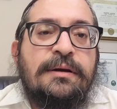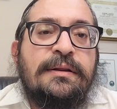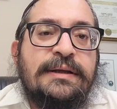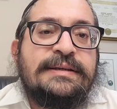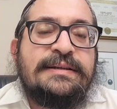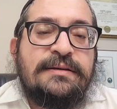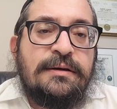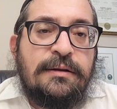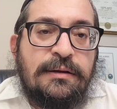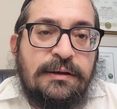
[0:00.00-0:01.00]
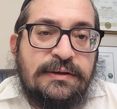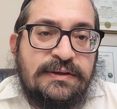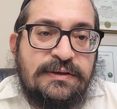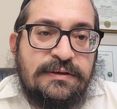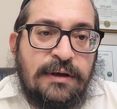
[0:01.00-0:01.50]
this
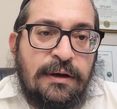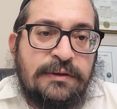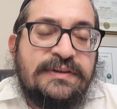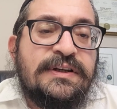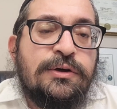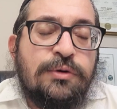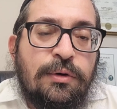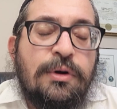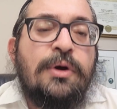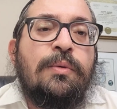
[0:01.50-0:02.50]
tziyur,